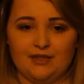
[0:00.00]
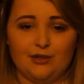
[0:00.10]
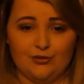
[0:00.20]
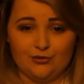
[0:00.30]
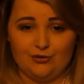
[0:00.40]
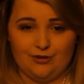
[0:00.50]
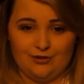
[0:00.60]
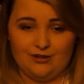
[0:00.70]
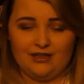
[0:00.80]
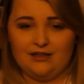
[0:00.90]
your
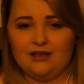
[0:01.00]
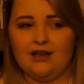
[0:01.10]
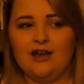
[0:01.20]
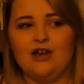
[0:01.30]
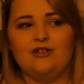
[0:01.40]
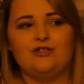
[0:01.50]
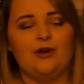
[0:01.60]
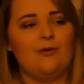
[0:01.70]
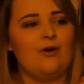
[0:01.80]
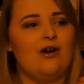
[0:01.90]
learning. So
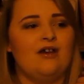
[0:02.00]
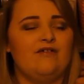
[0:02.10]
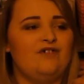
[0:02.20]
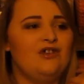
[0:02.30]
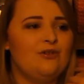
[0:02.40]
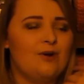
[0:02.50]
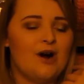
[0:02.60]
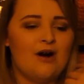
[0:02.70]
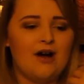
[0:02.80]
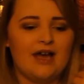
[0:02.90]
if you
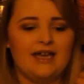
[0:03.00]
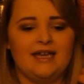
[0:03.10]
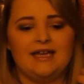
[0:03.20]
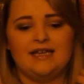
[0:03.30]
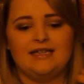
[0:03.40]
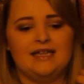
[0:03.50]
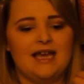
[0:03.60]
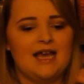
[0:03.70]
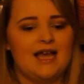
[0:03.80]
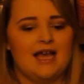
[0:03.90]
are in
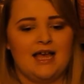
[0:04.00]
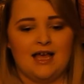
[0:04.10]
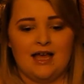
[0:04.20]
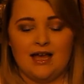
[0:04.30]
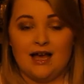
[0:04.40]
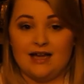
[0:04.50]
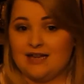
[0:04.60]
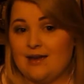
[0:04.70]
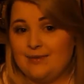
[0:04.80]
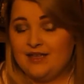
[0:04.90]
a
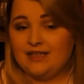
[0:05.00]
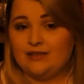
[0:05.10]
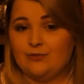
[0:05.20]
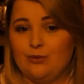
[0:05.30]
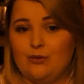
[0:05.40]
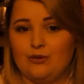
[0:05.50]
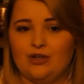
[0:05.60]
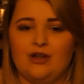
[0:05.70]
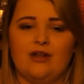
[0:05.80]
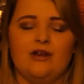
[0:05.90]
diabetes ward,
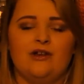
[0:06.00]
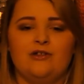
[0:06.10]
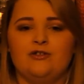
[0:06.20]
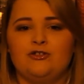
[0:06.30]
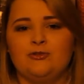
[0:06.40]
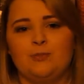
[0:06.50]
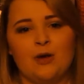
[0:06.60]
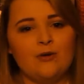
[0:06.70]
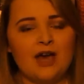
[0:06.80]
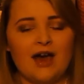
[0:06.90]
spoke
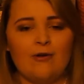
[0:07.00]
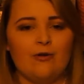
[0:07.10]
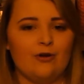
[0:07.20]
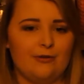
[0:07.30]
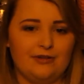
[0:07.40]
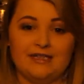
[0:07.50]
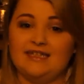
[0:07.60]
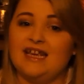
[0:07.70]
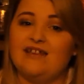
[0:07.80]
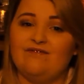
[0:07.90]
out or go on a
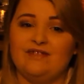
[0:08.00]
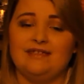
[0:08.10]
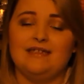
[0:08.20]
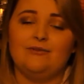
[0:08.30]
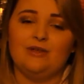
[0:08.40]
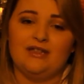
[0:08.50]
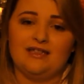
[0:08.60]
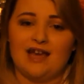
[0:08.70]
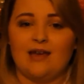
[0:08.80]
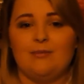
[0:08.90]
day visit with a
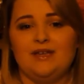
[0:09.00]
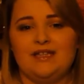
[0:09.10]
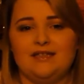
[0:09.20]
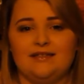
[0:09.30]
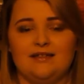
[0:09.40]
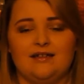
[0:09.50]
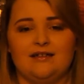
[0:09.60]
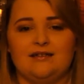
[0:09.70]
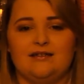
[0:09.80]
diabetes nurse,